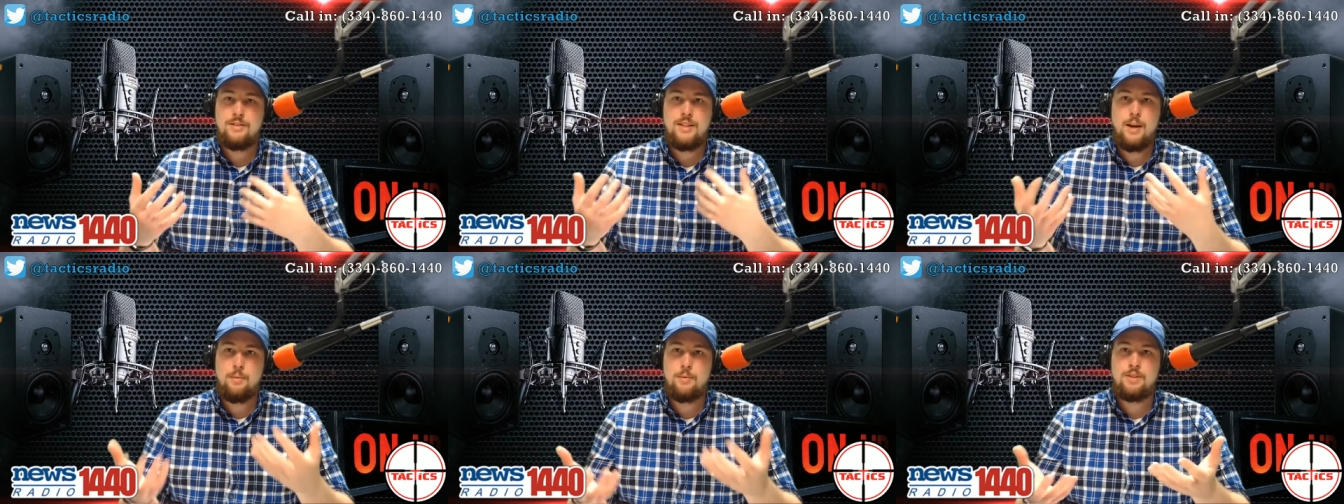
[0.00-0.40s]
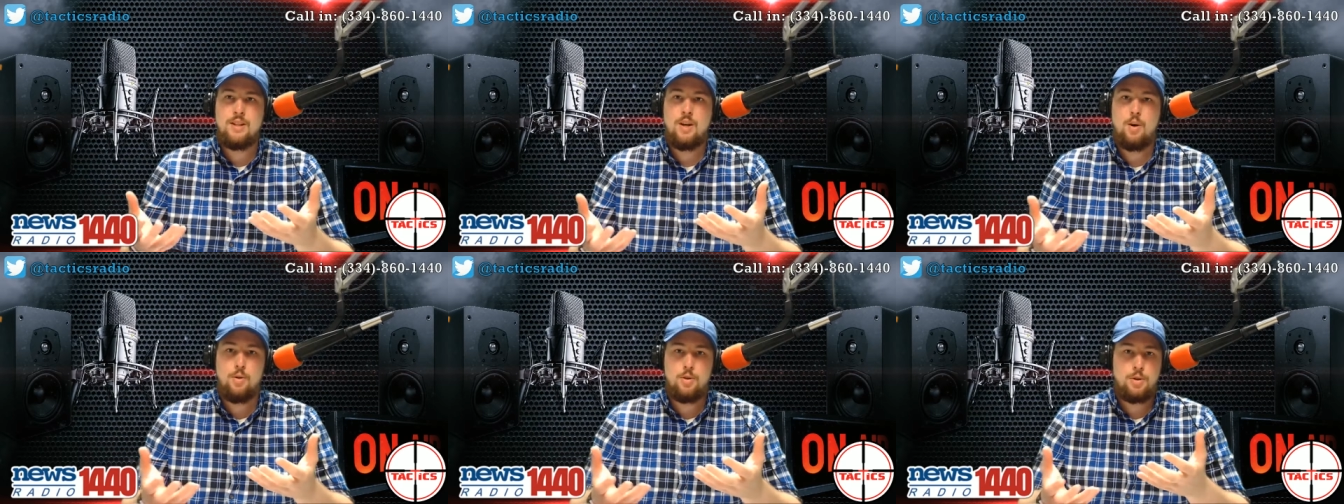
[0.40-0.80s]
that was the
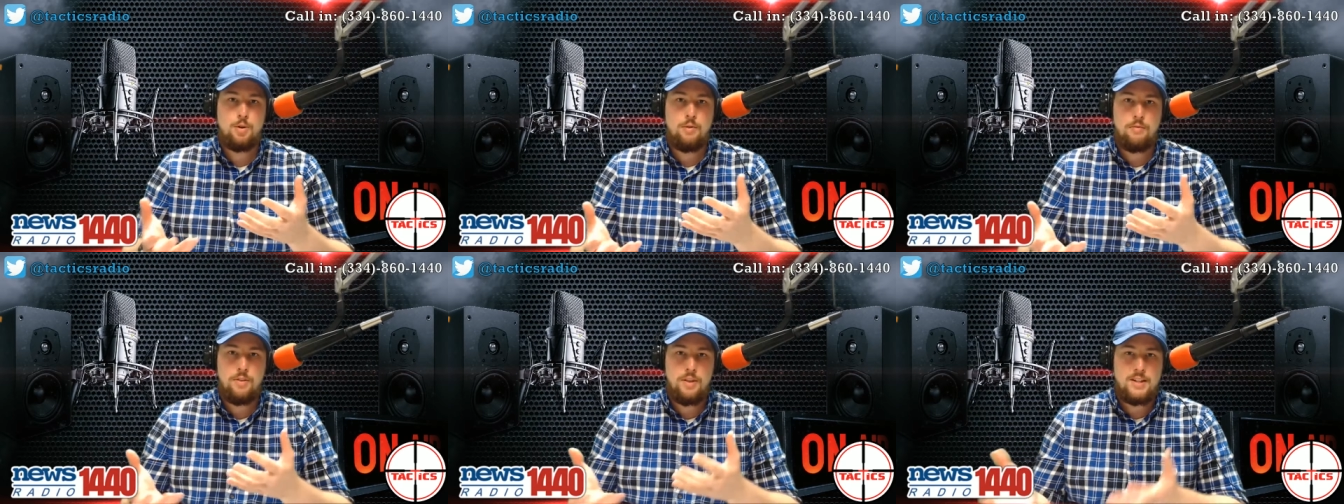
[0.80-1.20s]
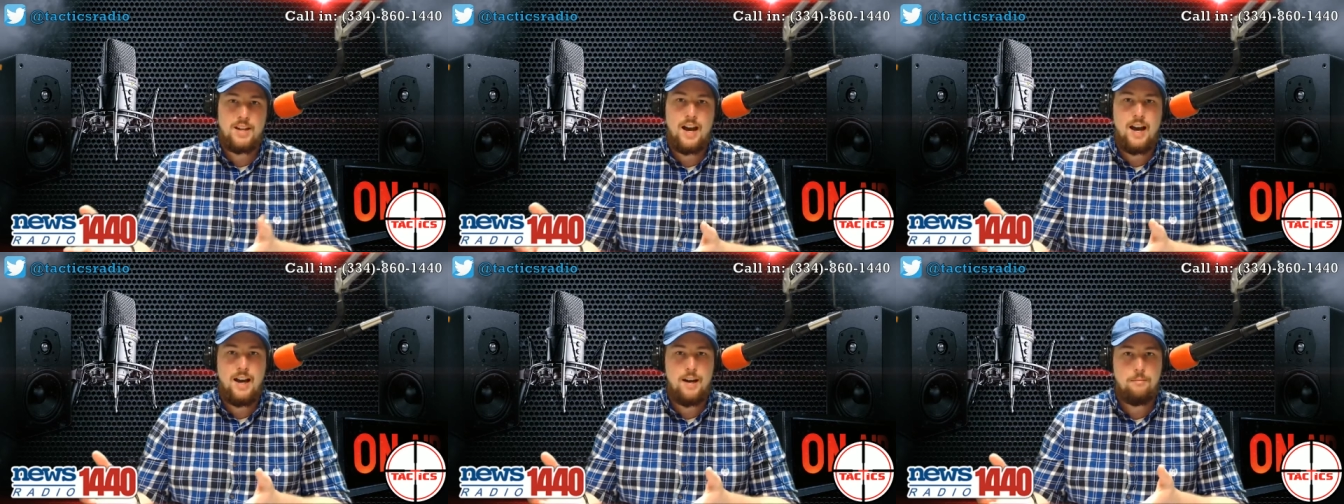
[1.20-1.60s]
culture of the
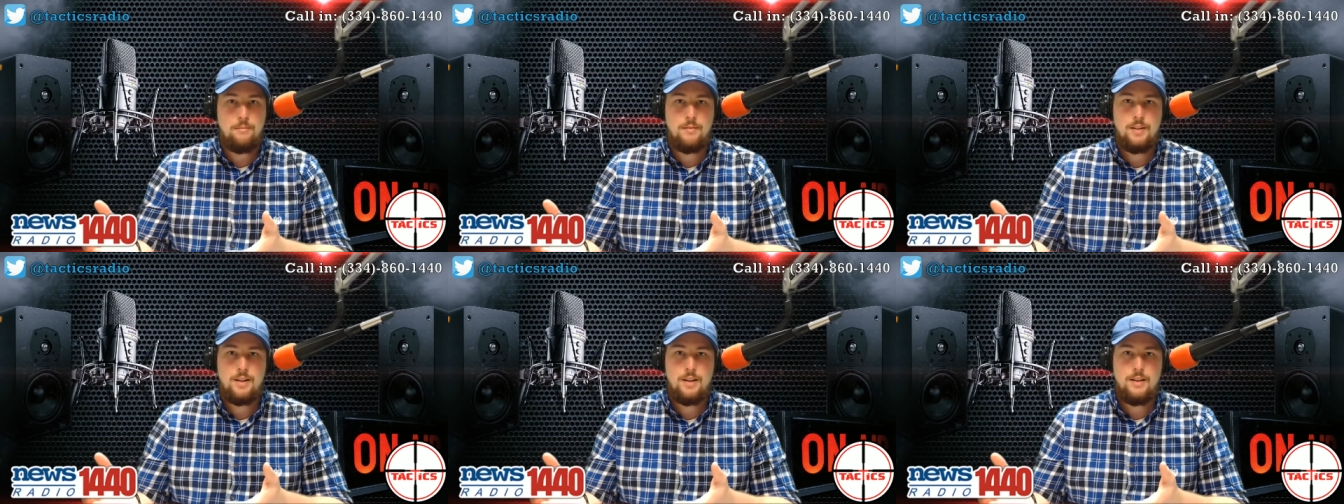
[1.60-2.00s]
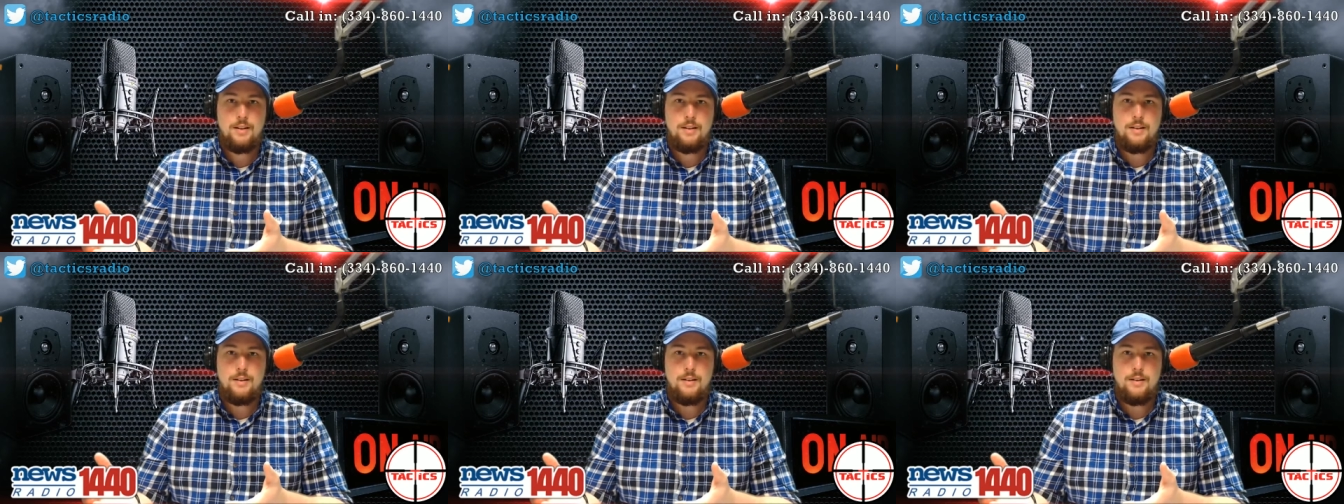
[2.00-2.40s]
time.
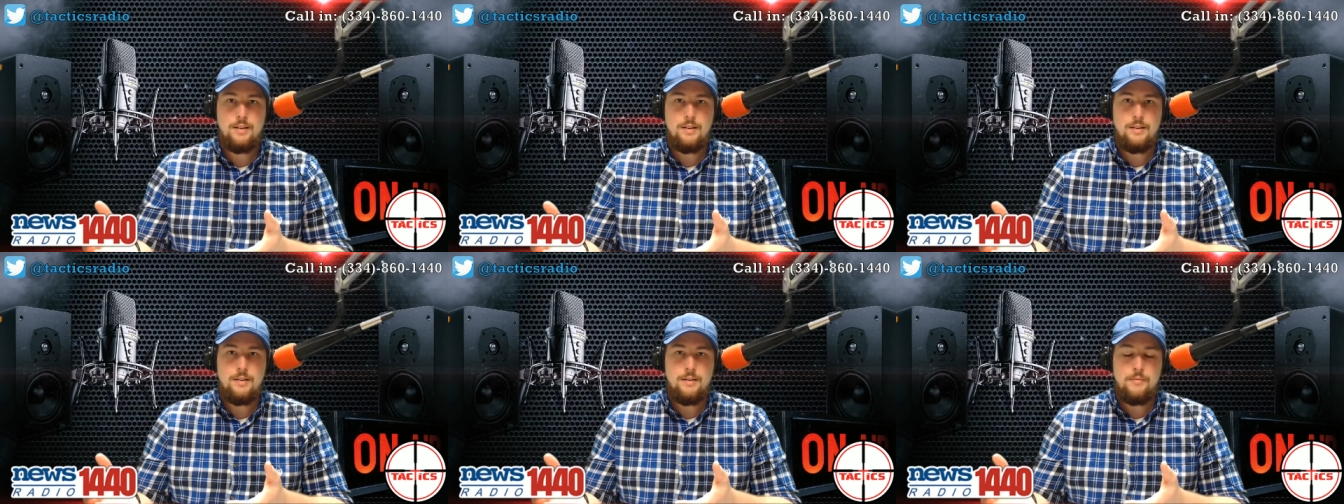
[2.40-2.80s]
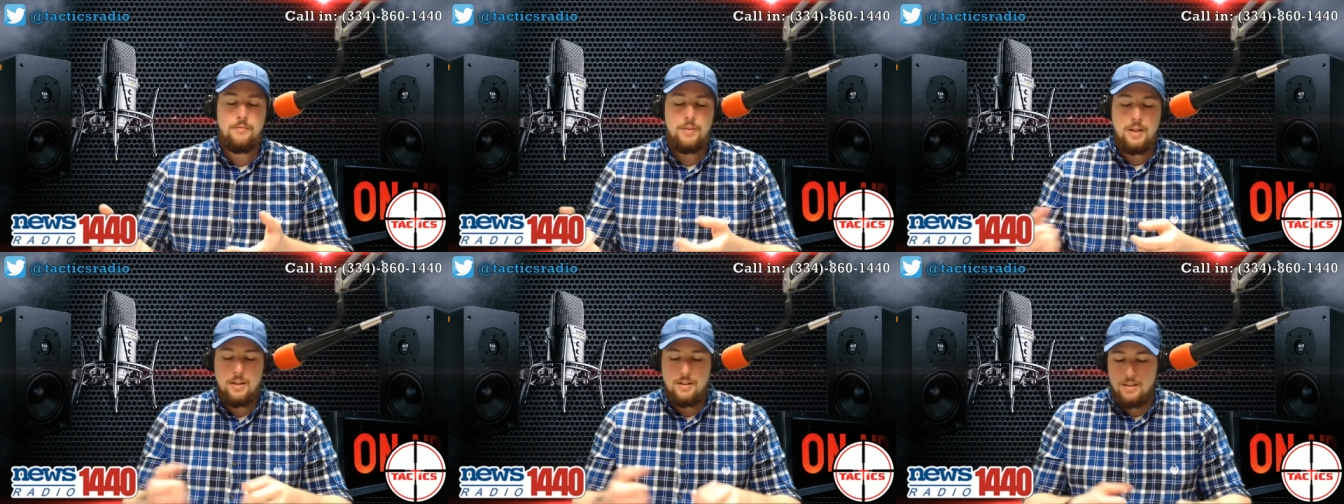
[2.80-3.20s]

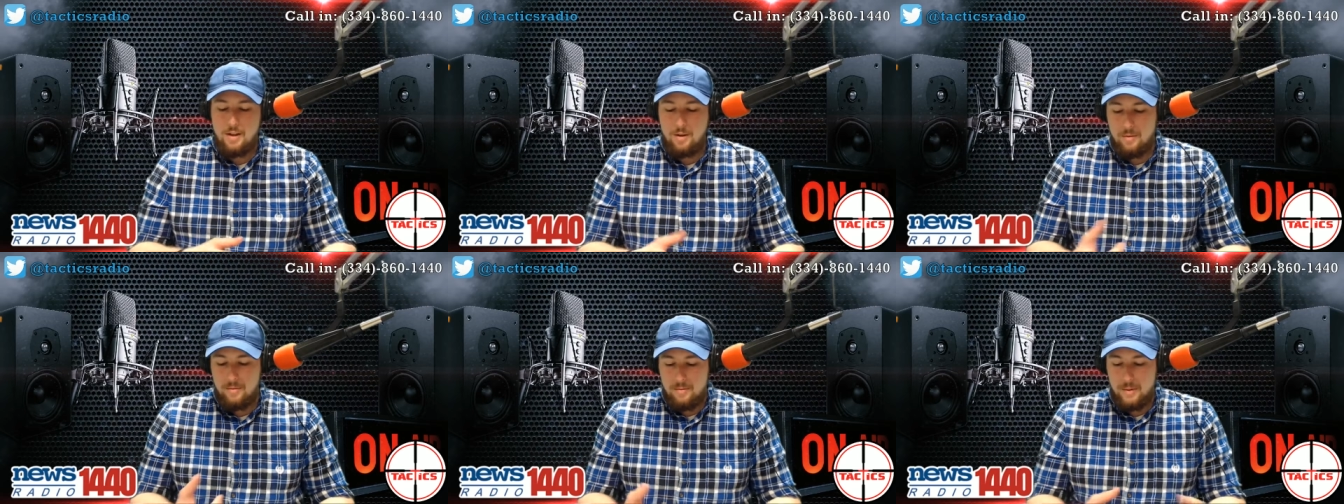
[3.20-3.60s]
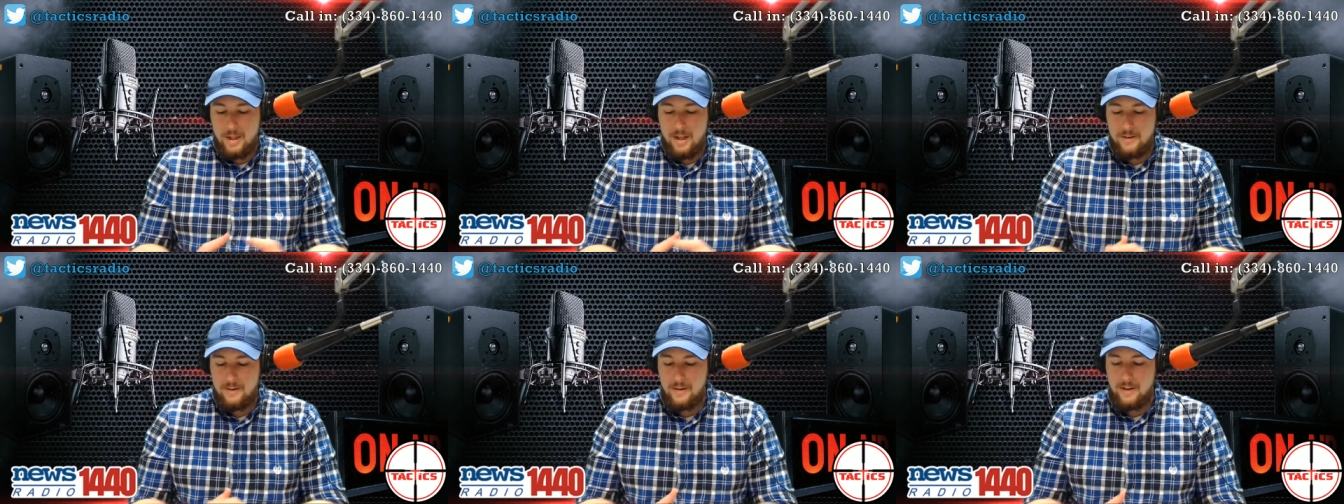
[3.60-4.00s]
So, but
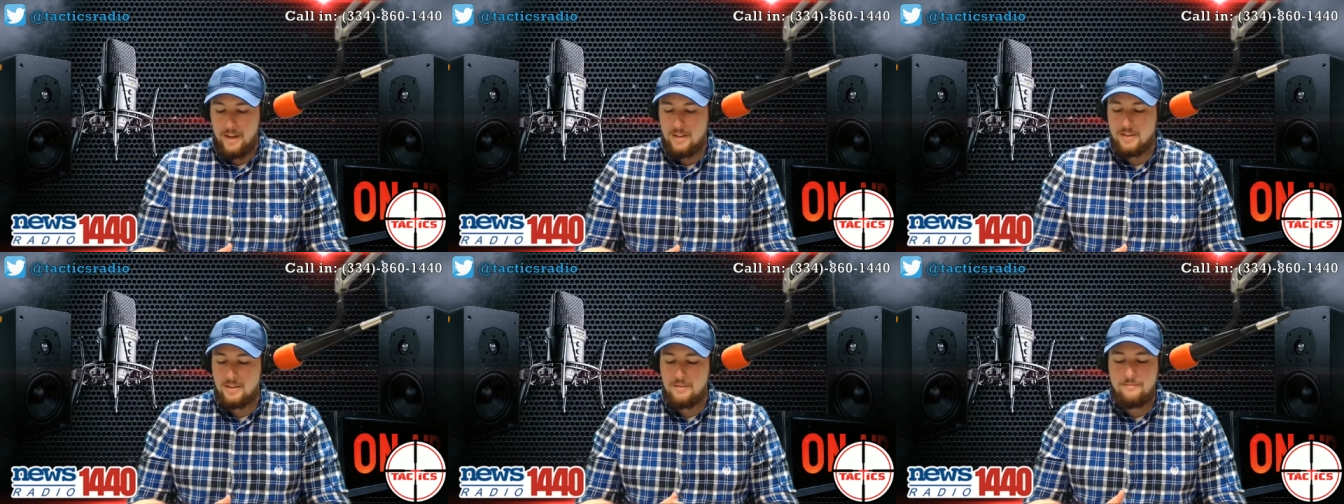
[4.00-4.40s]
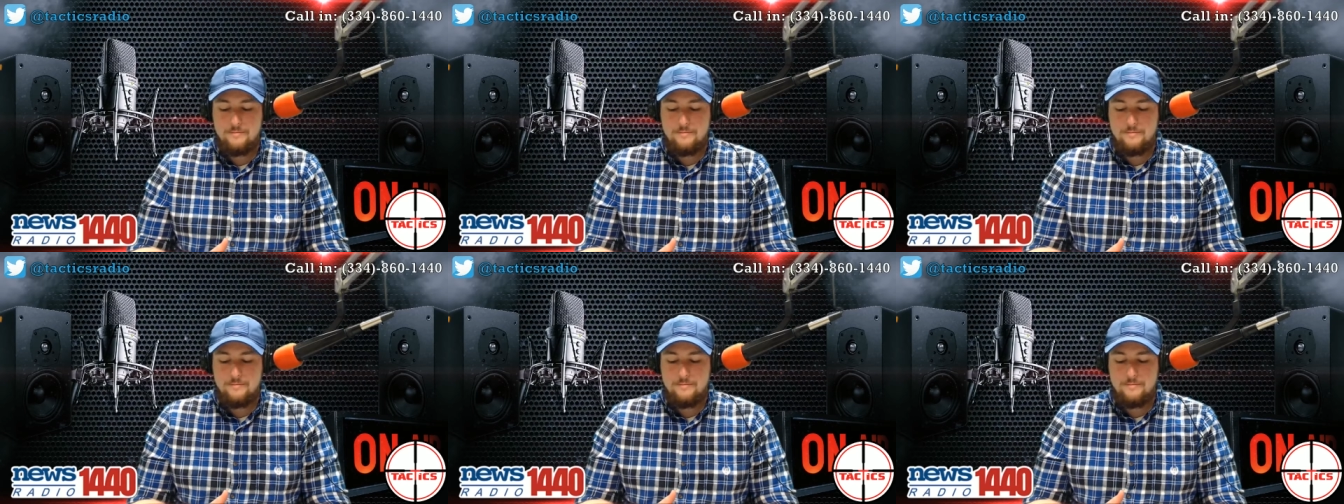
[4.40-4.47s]
nonetheless,